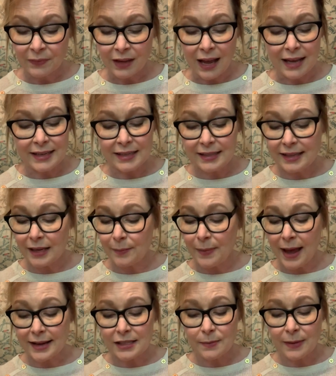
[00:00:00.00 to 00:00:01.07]
I didn't get
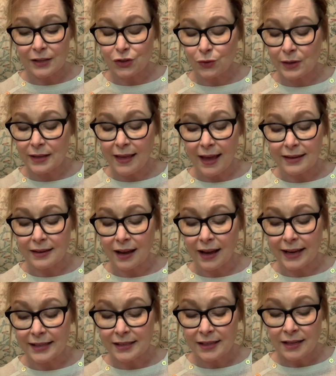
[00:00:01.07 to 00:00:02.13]
back to my tree that
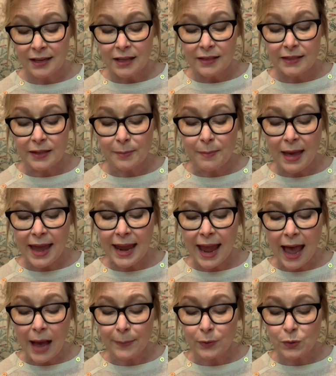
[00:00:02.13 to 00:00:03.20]
night. The May
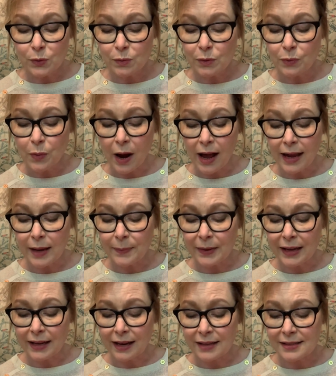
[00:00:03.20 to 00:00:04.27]
apples were ripe,
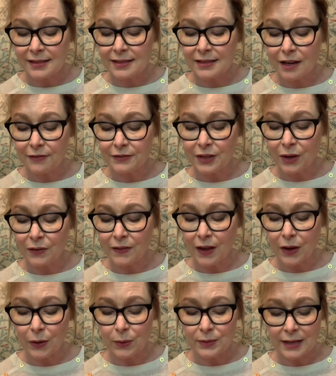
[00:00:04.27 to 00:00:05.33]
and I stuffed on
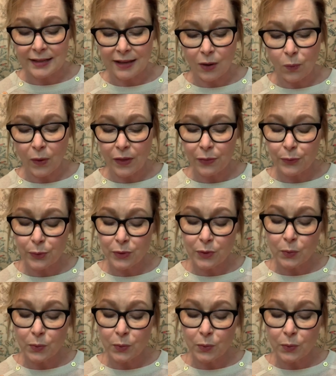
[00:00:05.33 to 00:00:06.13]
those as I went through the